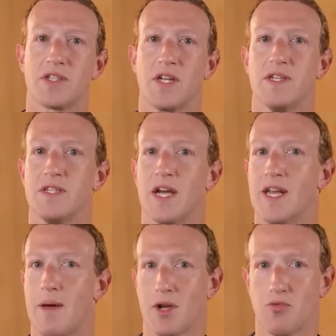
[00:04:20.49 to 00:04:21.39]
and
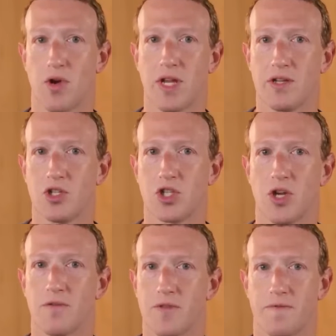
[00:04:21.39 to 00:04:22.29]
dynamic range
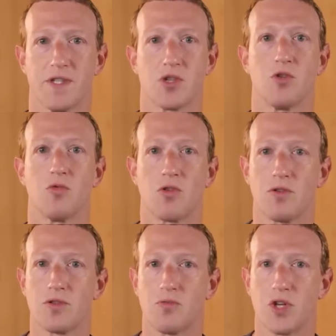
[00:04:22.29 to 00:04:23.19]
of the physical
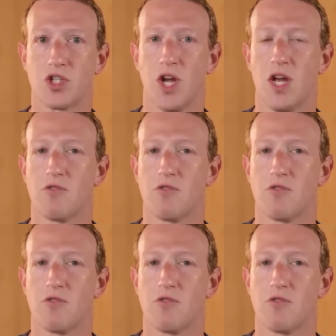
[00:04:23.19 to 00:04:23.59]
world, which